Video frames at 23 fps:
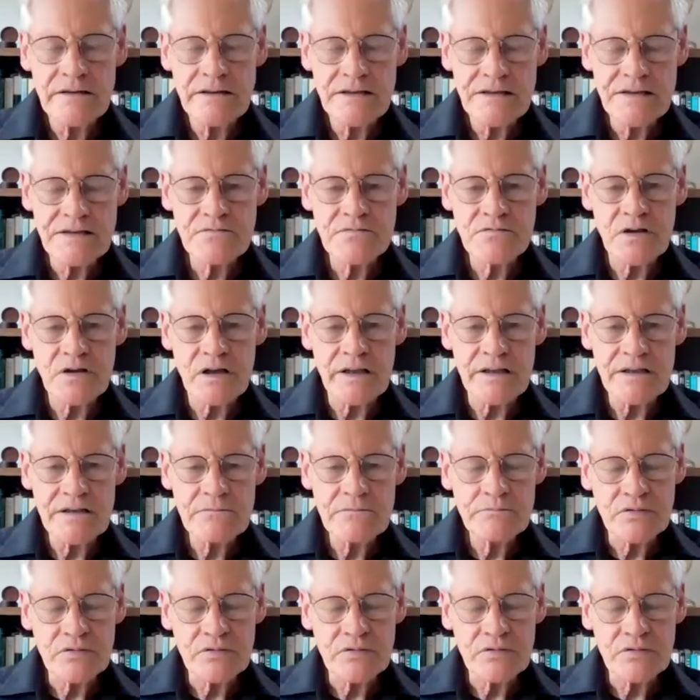Yeah, this is
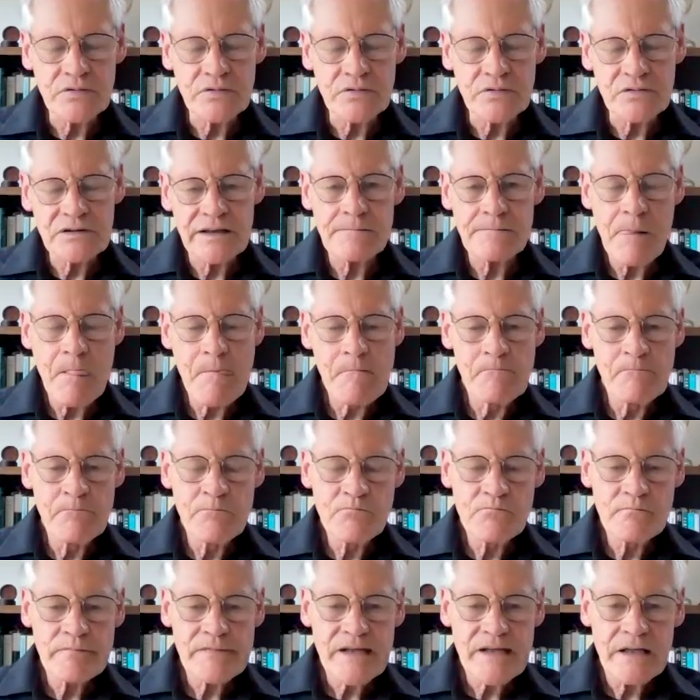right.
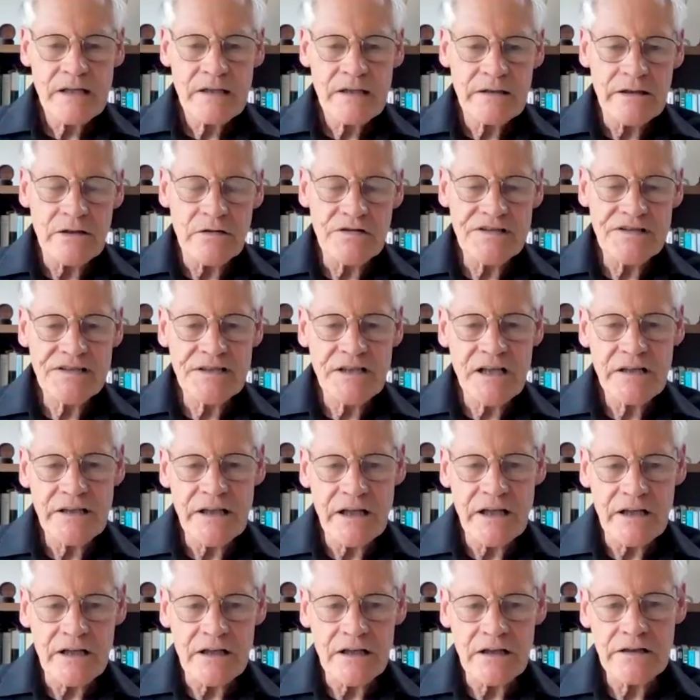There is no
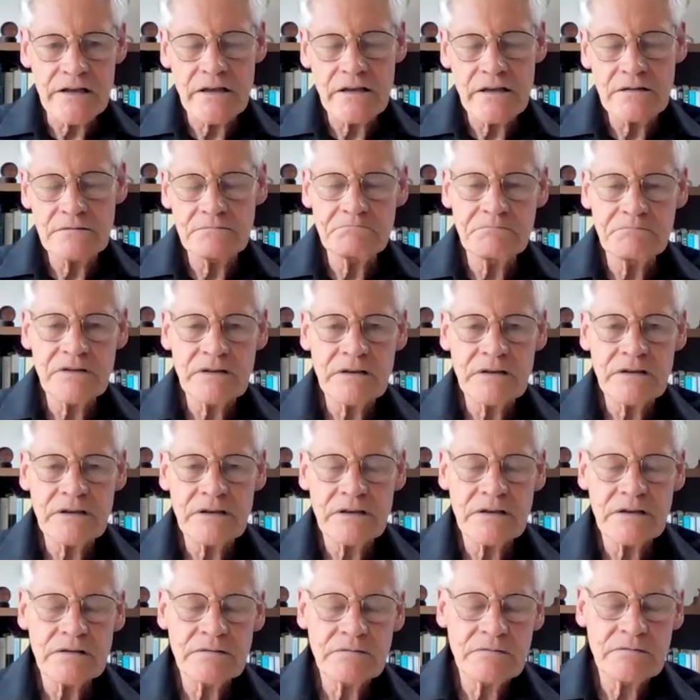doubt, and
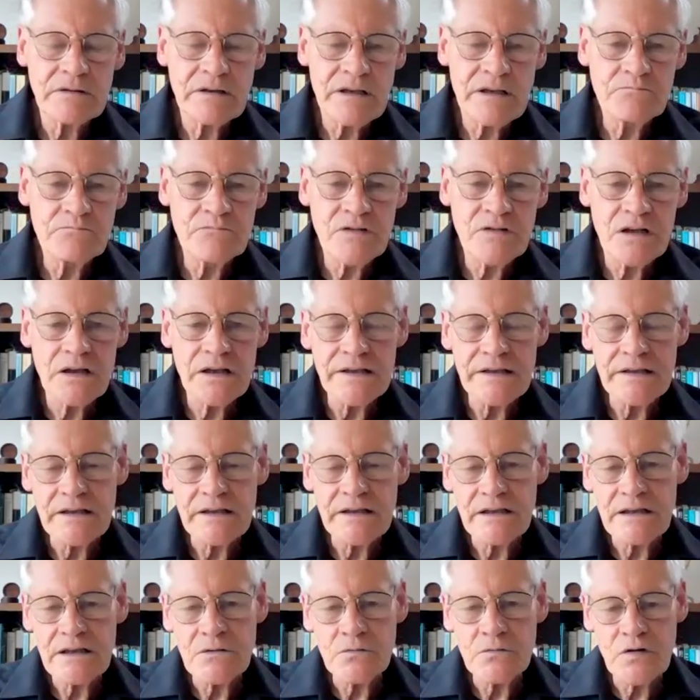in
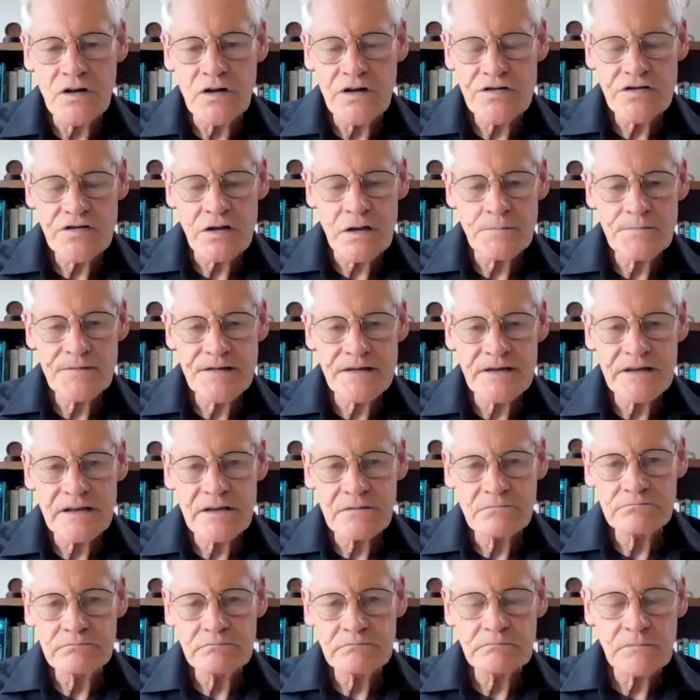my workshops and
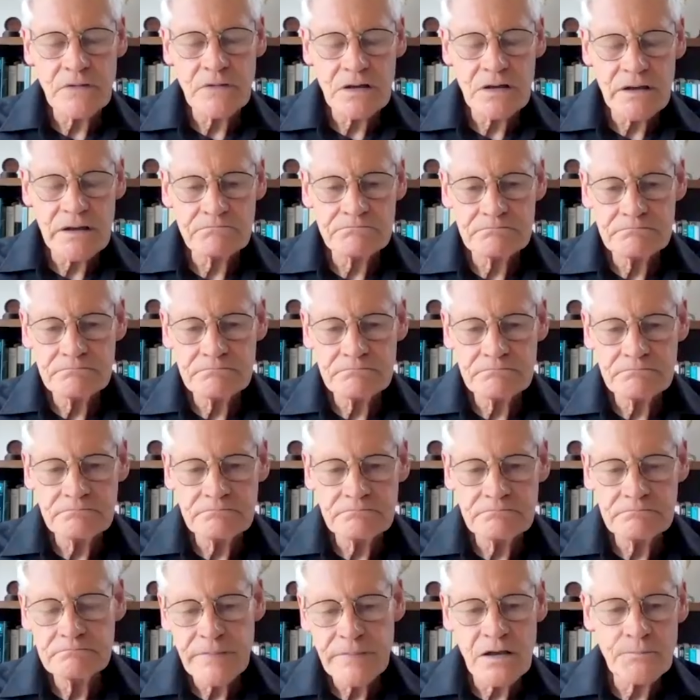in my
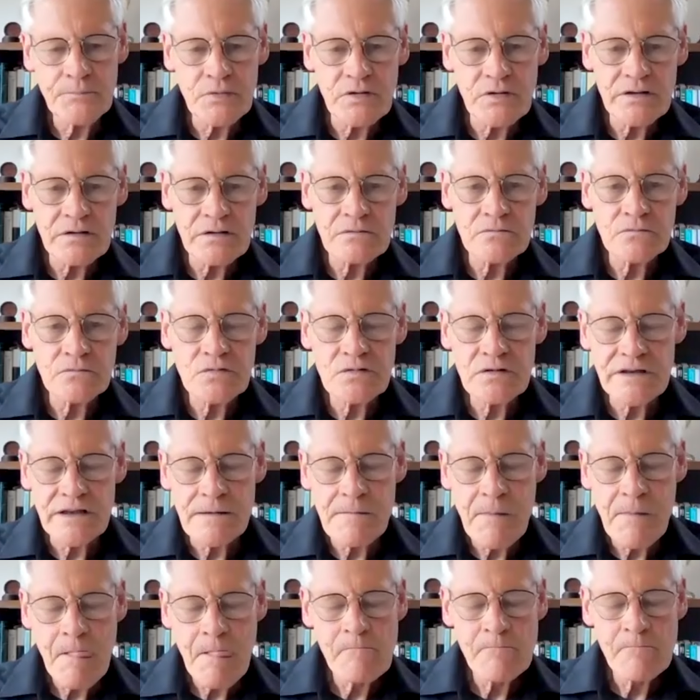PowerPoint on
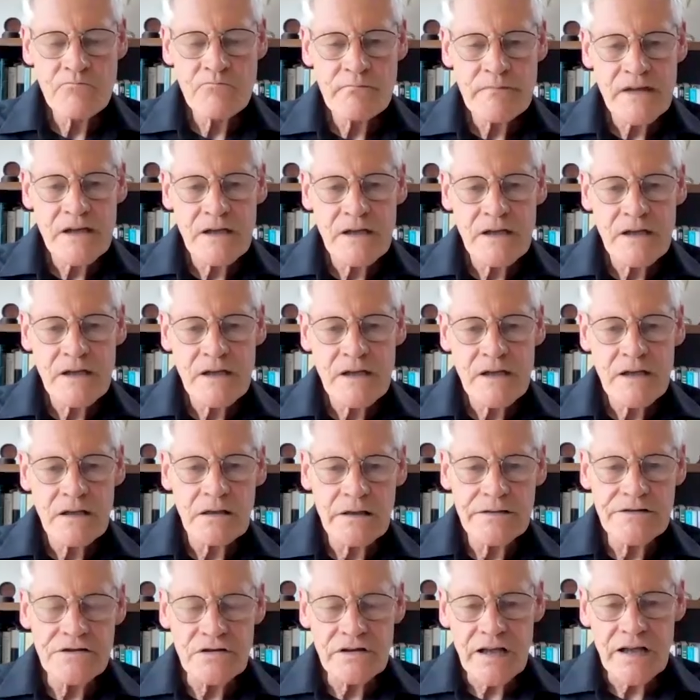water,
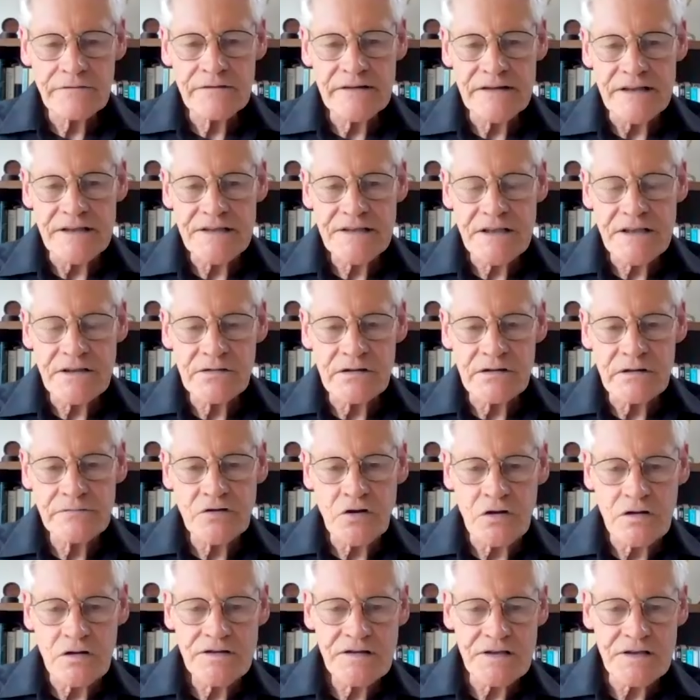I do cover this area
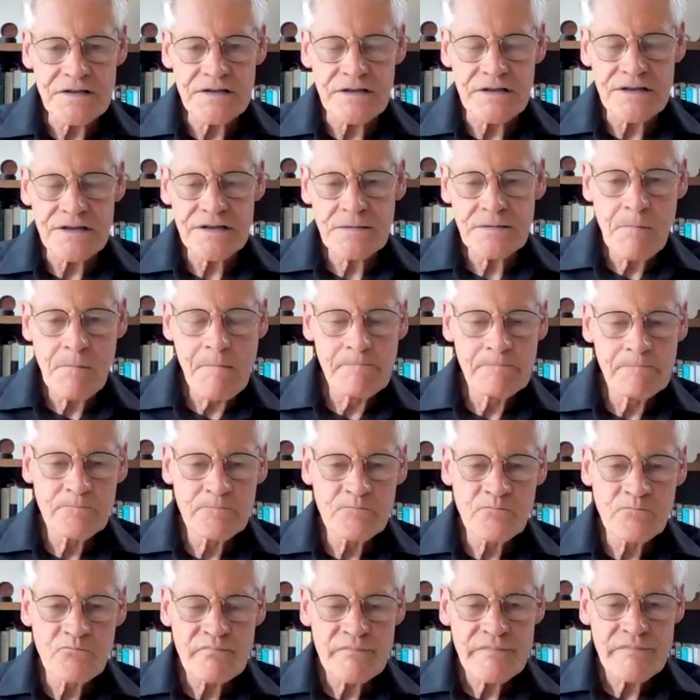of consciousness.
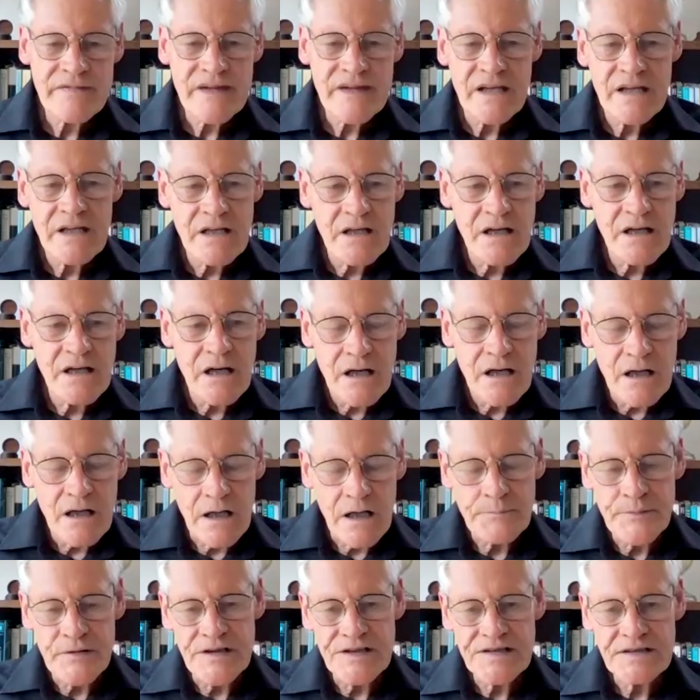
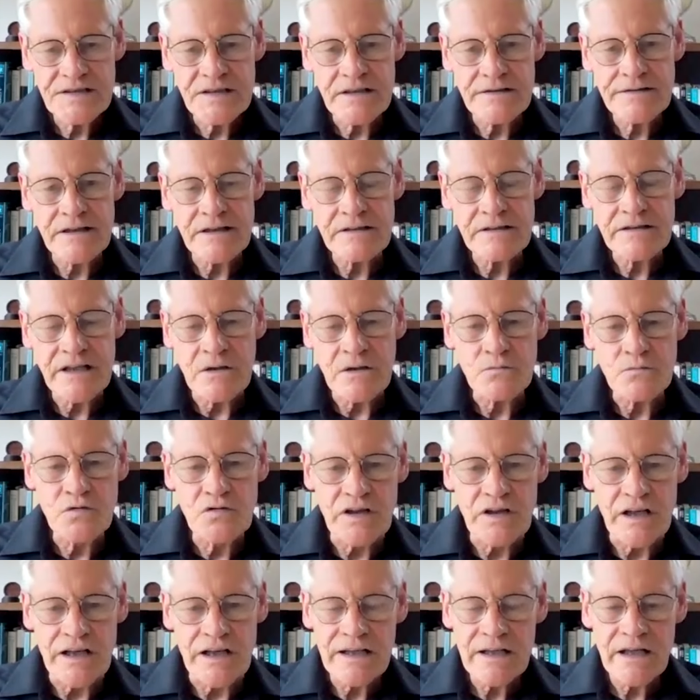I personally think that
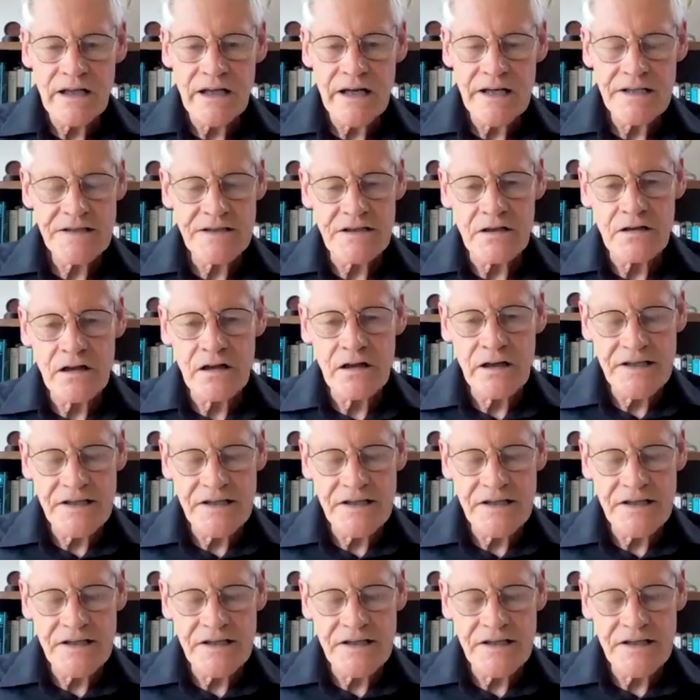water has the